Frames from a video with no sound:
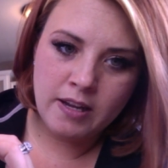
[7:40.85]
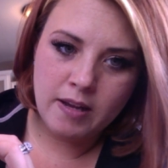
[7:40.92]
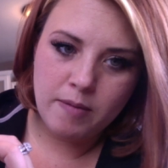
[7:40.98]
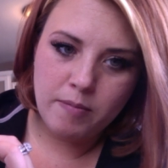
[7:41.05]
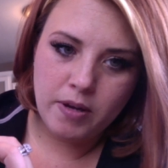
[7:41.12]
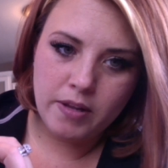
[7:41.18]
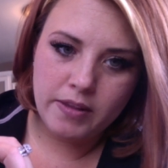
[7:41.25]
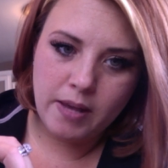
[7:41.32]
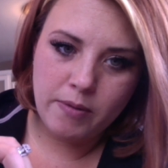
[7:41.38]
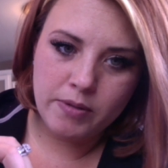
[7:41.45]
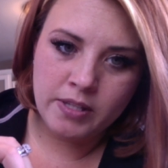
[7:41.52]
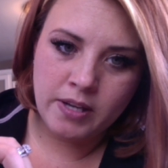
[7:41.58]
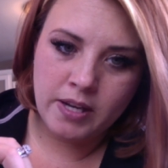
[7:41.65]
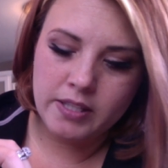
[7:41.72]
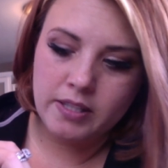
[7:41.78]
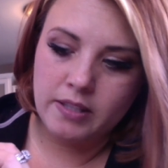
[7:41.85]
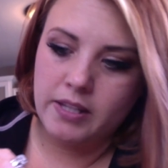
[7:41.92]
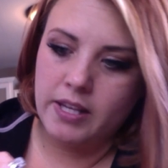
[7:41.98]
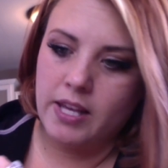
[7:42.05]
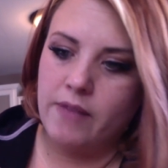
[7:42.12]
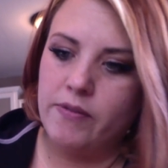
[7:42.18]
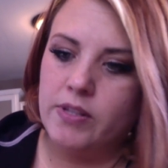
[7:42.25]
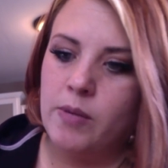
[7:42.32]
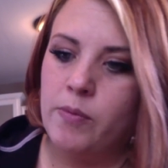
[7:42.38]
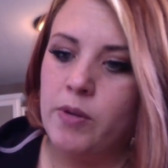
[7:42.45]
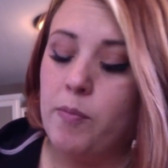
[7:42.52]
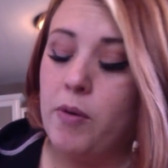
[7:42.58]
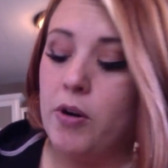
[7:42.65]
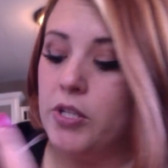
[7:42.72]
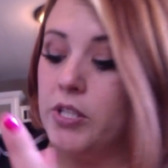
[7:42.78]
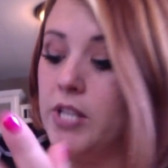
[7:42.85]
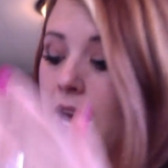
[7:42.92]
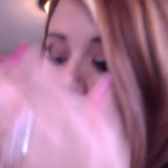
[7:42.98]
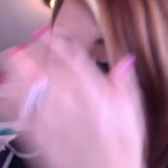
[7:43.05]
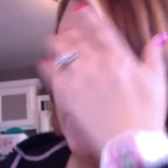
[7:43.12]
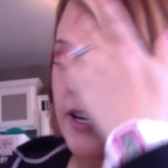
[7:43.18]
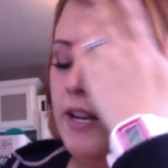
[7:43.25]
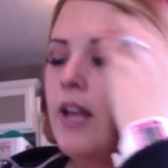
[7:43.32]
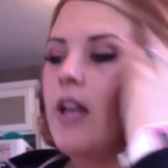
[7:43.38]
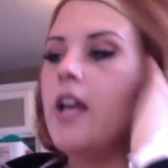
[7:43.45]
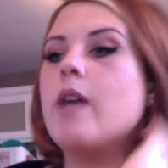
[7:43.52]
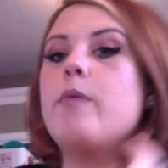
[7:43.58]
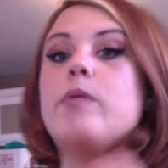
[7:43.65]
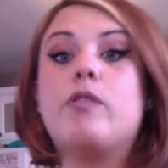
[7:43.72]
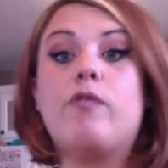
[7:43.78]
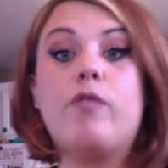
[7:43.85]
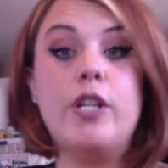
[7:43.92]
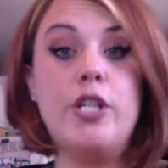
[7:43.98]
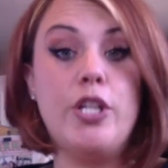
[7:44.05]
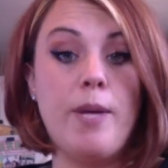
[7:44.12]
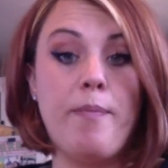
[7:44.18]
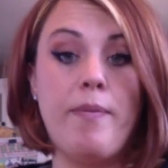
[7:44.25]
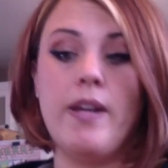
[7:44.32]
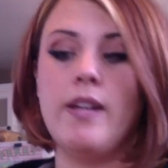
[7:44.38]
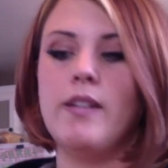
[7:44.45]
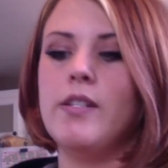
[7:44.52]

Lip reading: But that was nice that they gave you some of your purchase. And it was free shipping.